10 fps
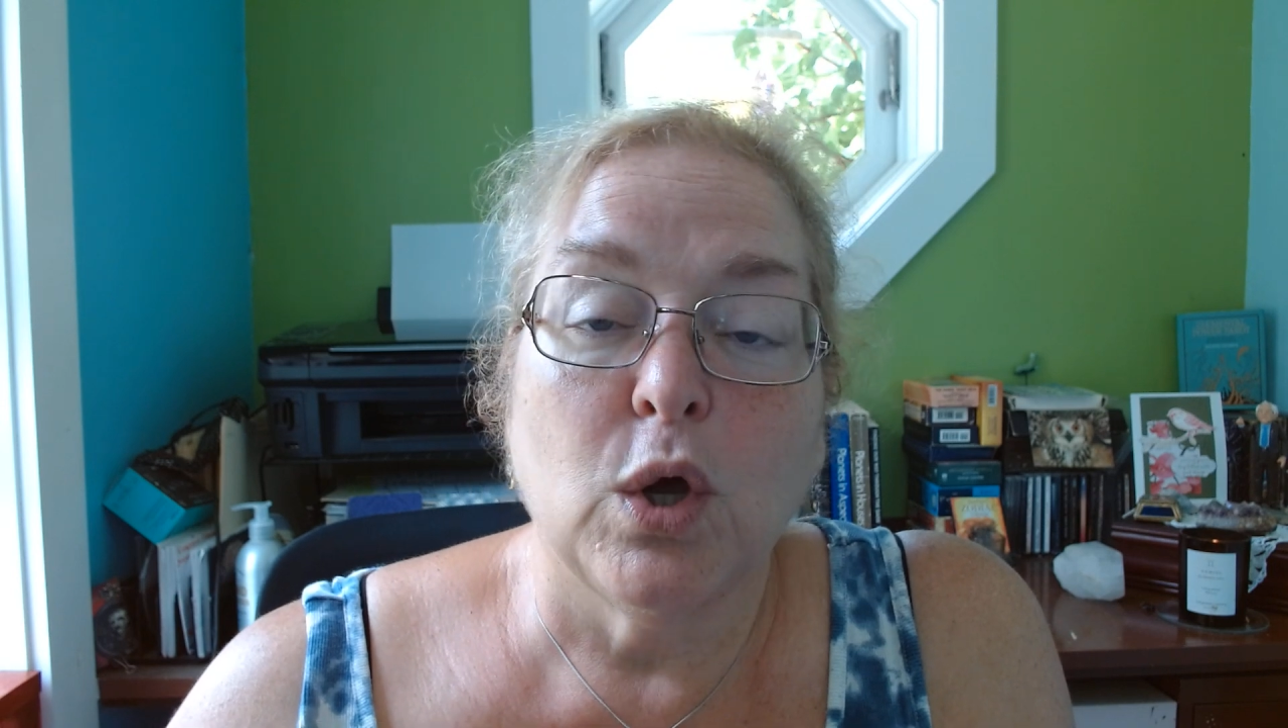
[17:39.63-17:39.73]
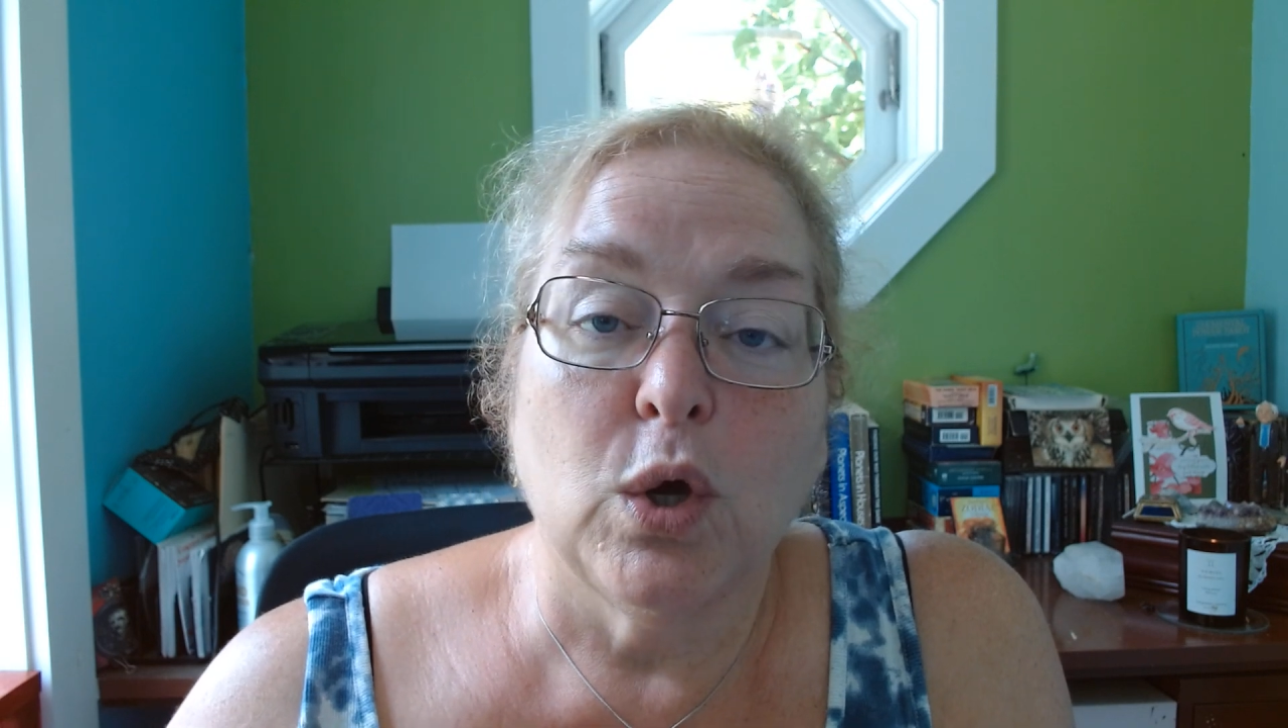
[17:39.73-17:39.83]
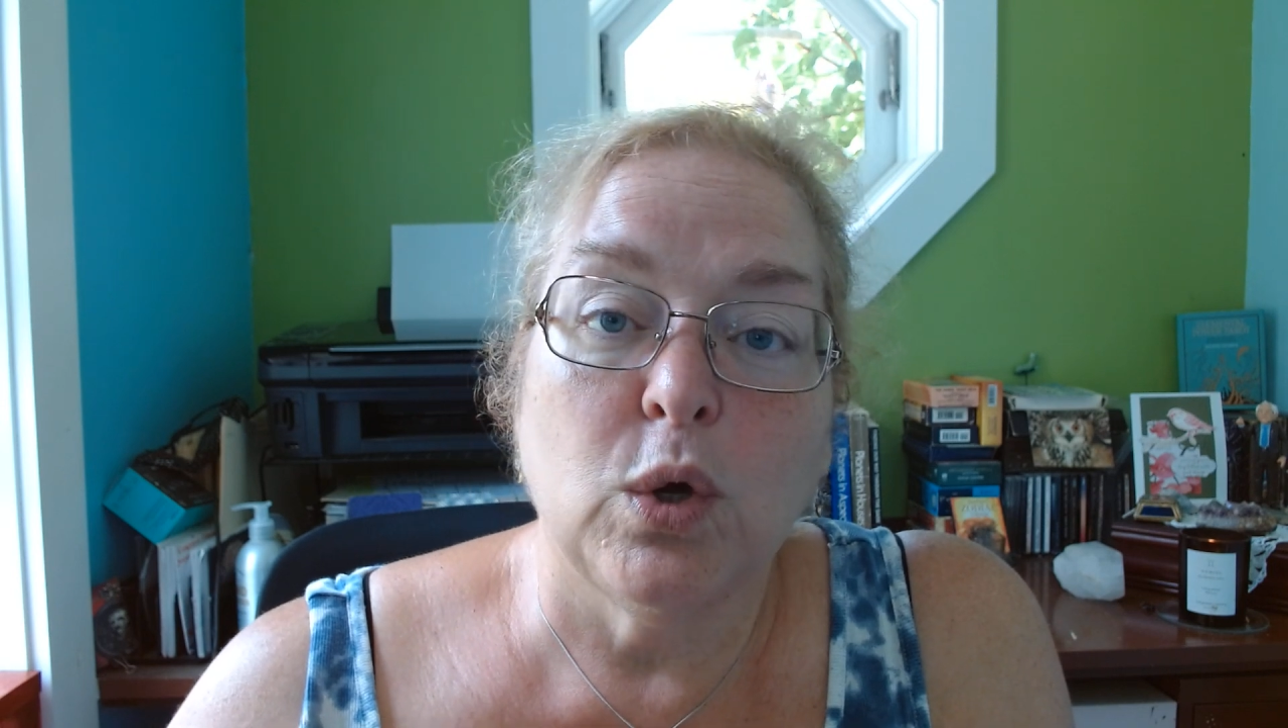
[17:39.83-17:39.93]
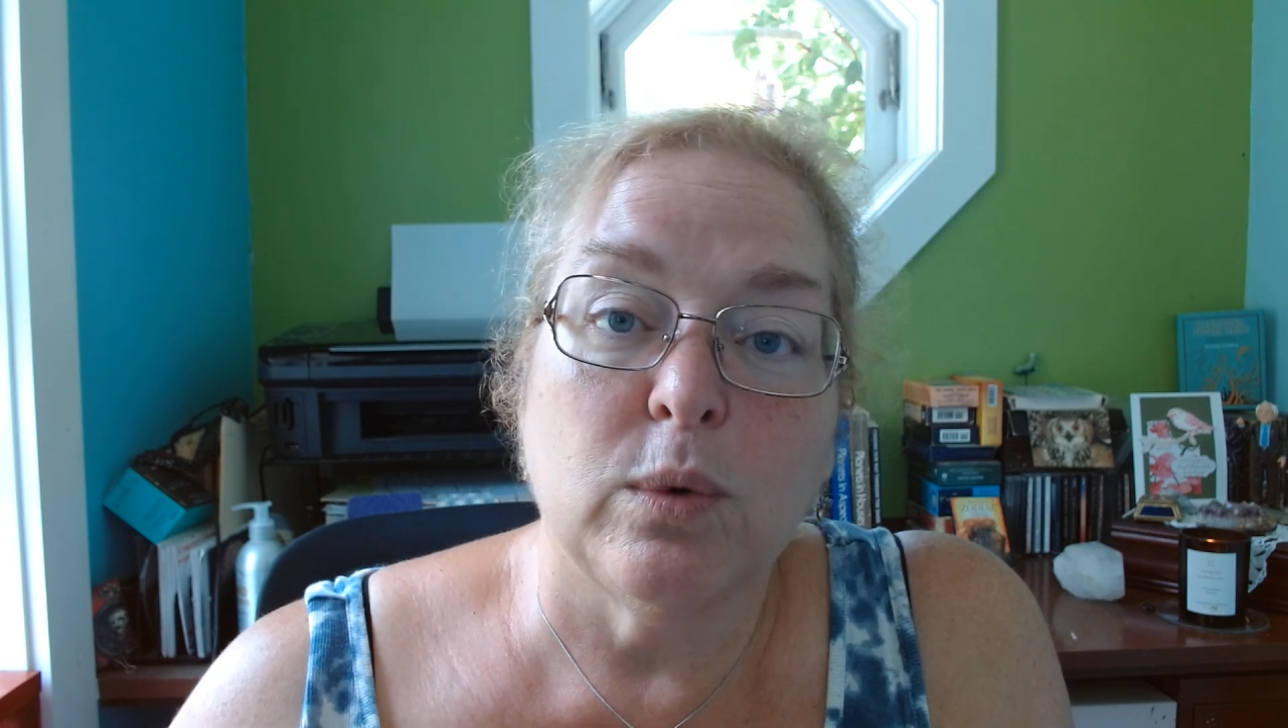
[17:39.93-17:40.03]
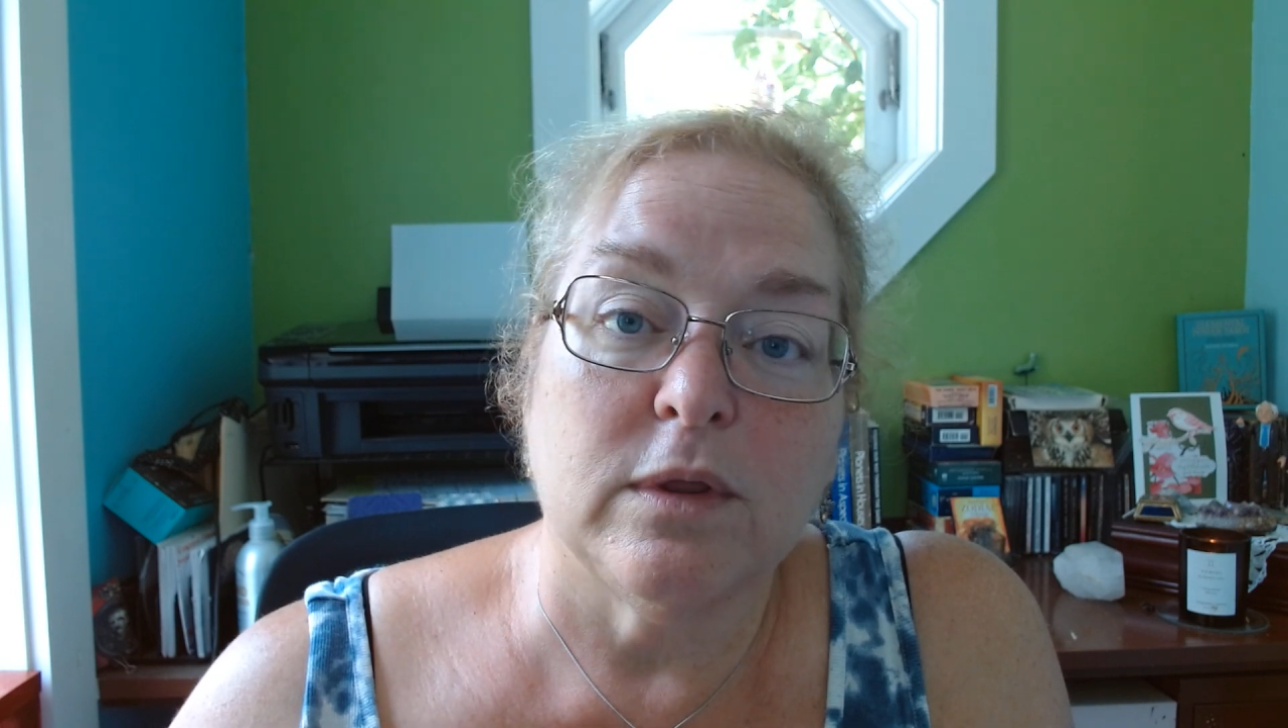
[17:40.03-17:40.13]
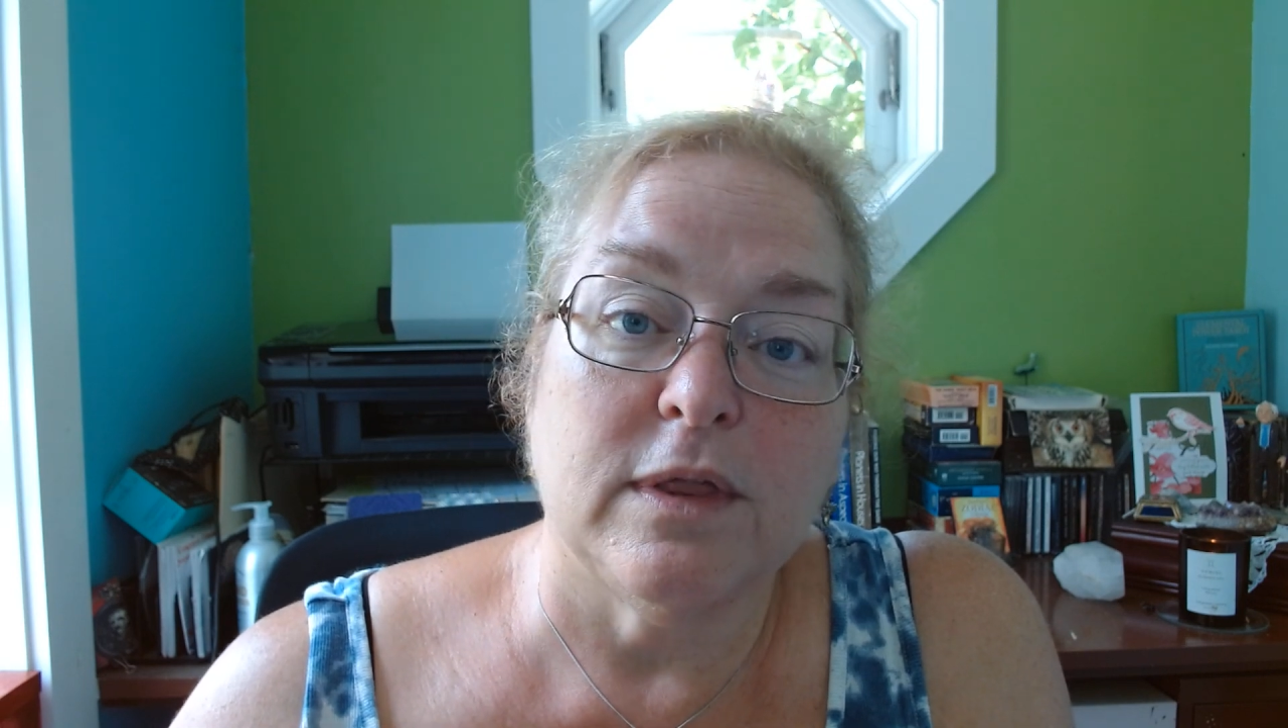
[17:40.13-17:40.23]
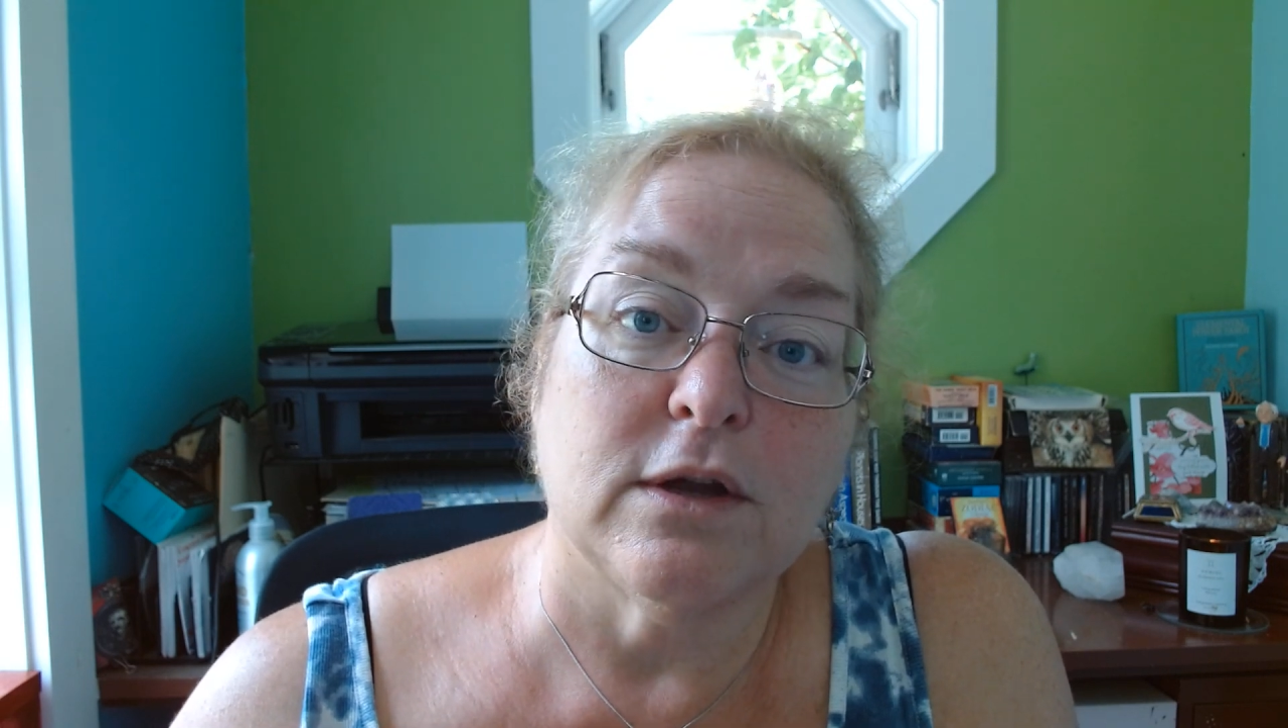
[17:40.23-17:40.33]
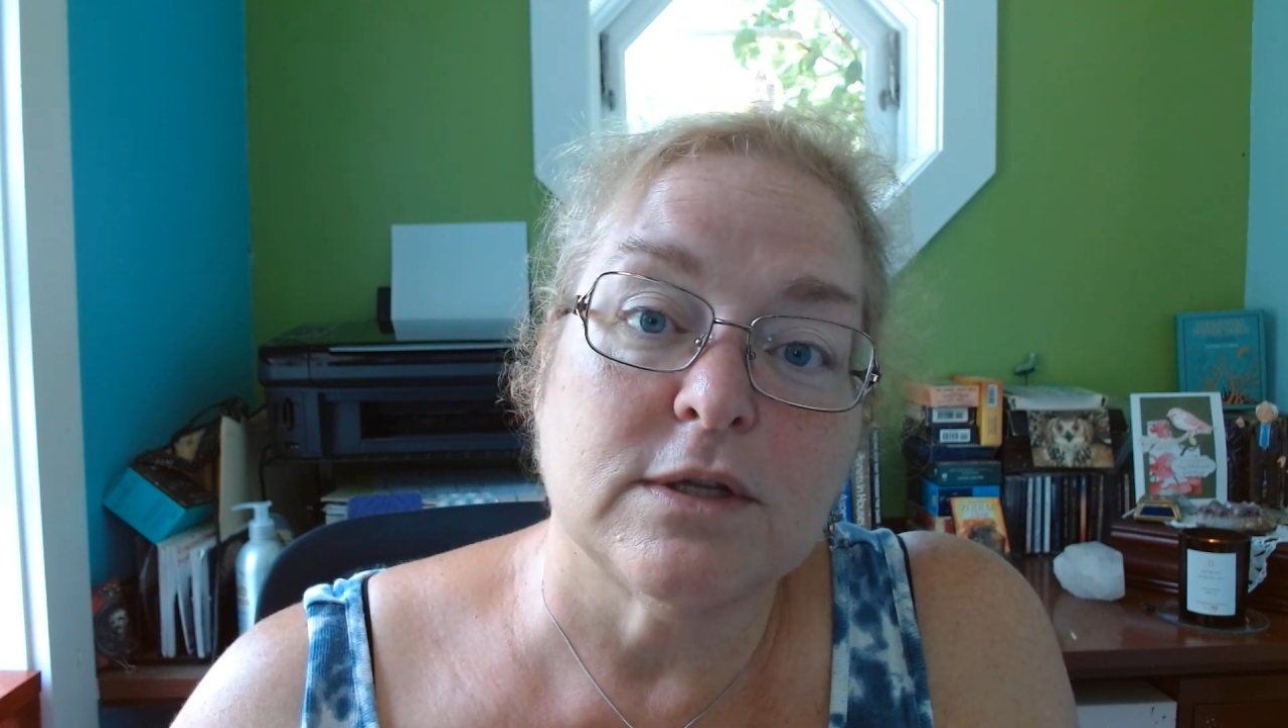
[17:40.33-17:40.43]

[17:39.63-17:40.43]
who are there